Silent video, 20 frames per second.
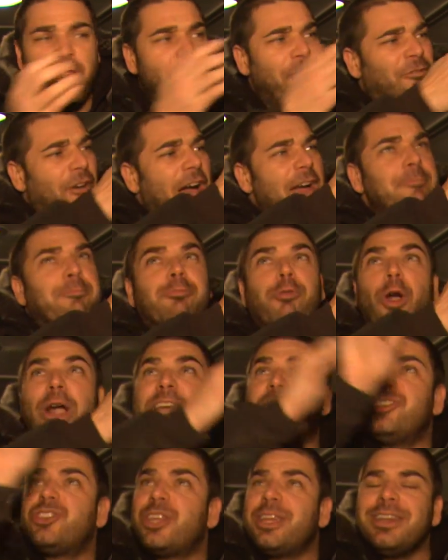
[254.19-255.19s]
The
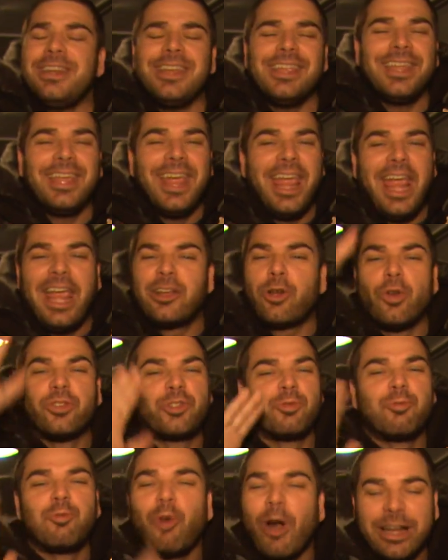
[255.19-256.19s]
vibration
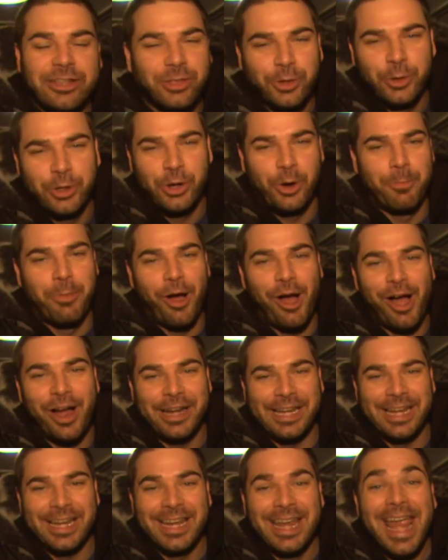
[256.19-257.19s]
goes right through your
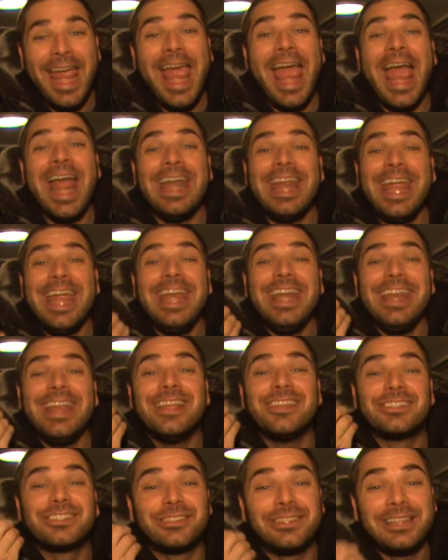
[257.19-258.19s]
body, and it is